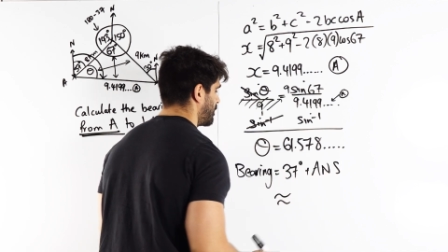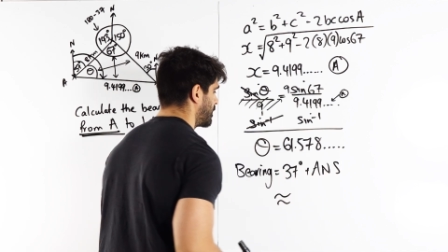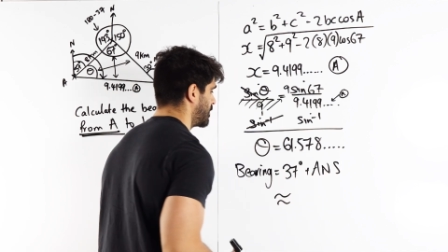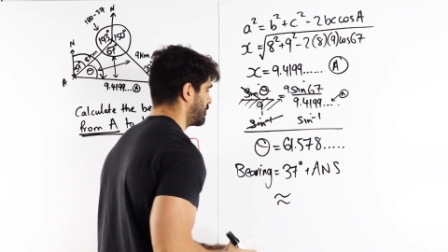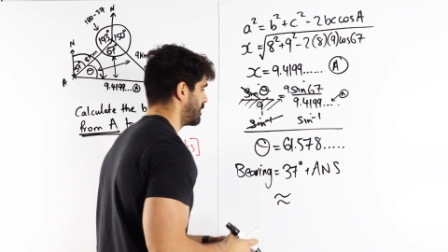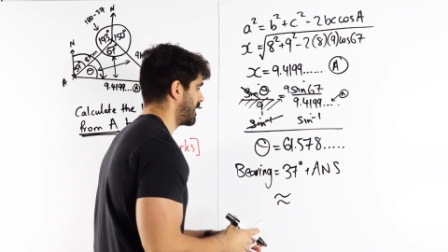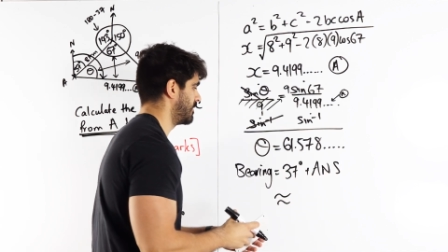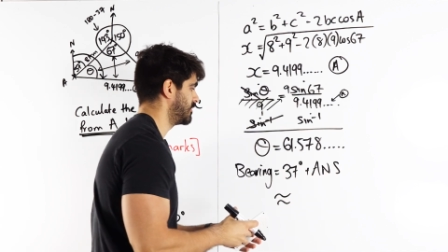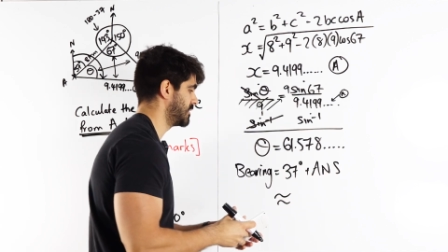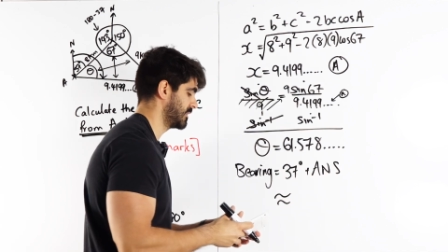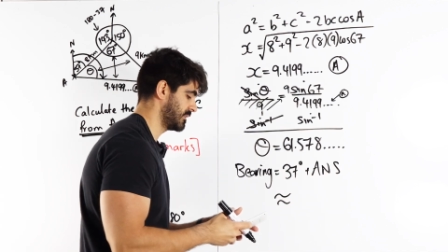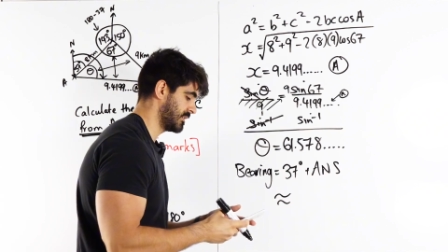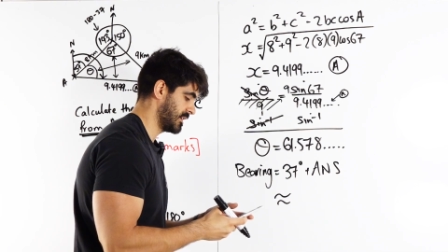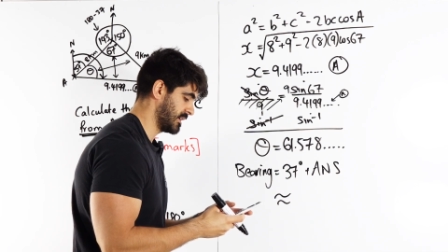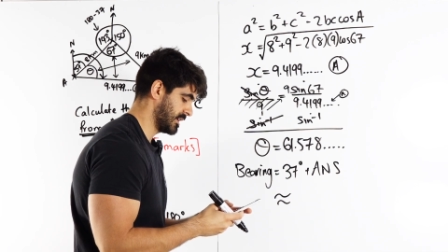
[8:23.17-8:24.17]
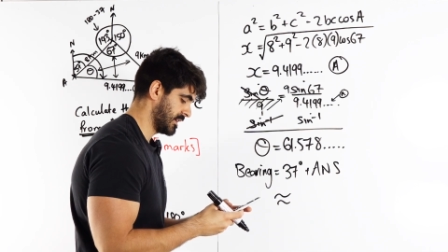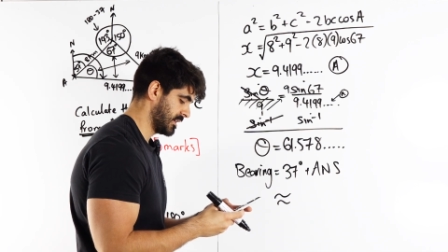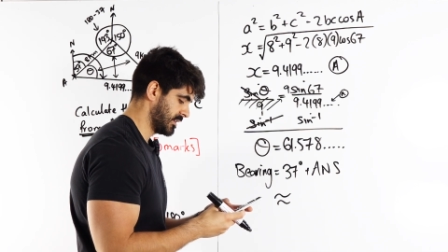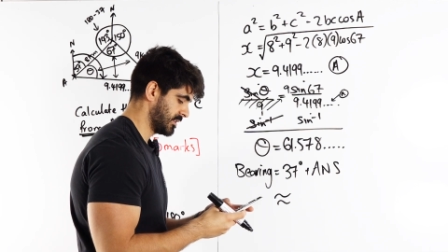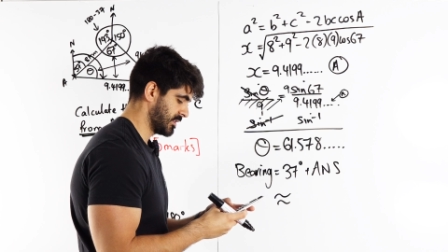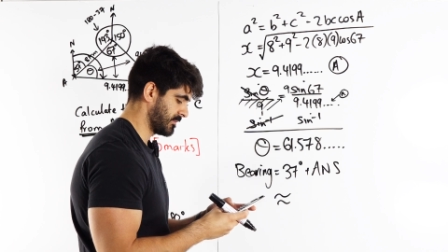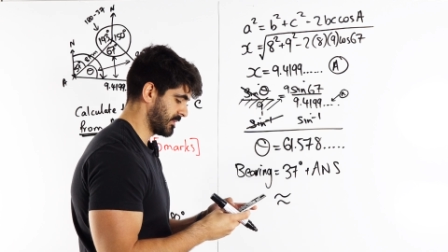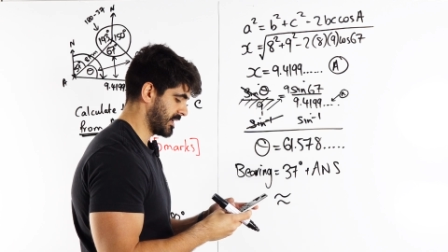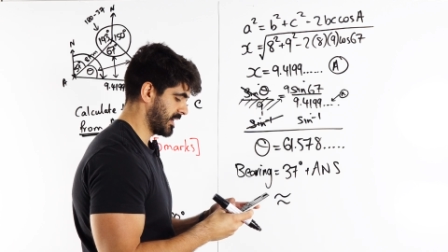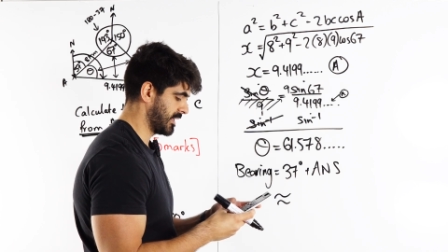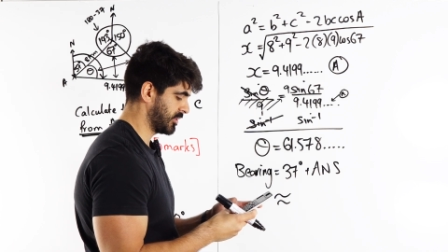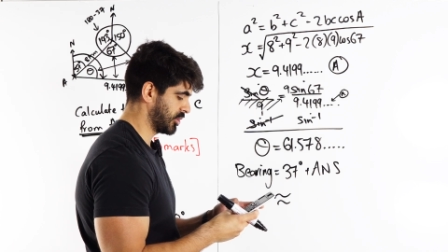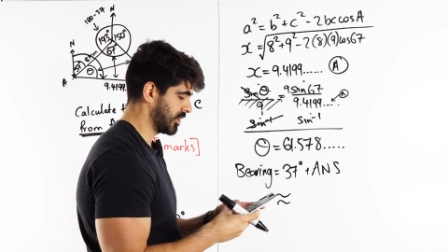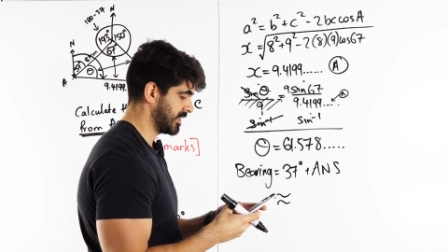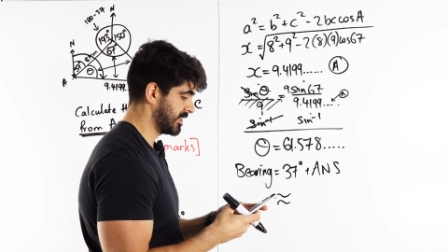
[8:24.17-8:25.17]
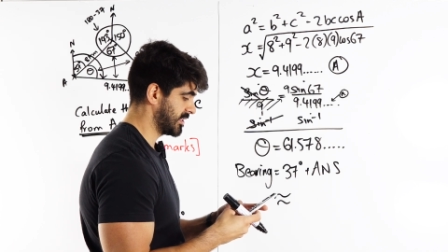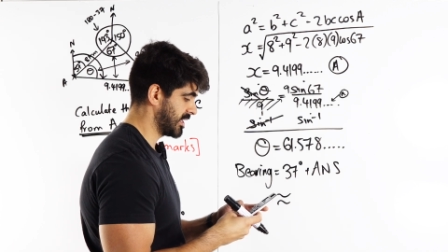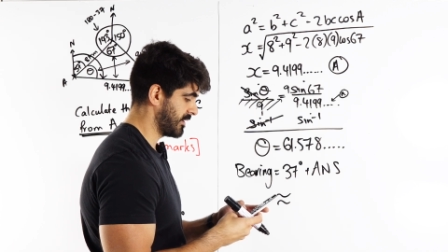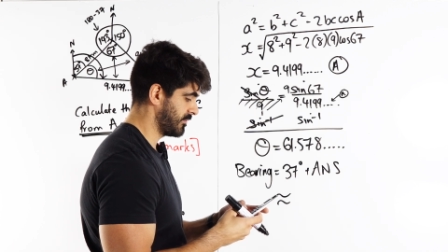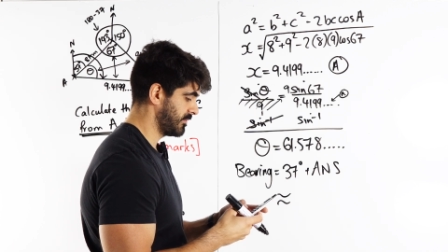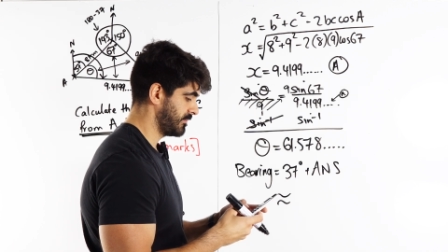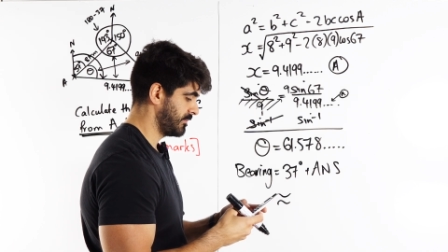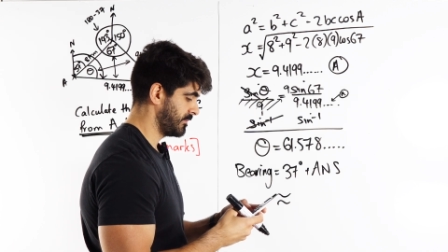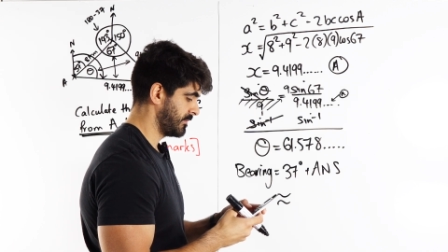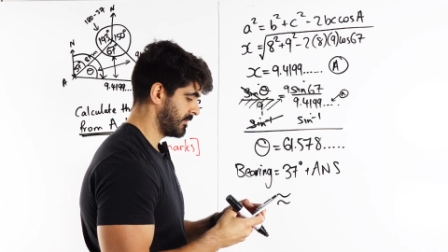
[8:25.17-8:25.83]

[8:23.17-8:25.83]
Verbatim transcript: I'm going to round it. So I'm going to add 37.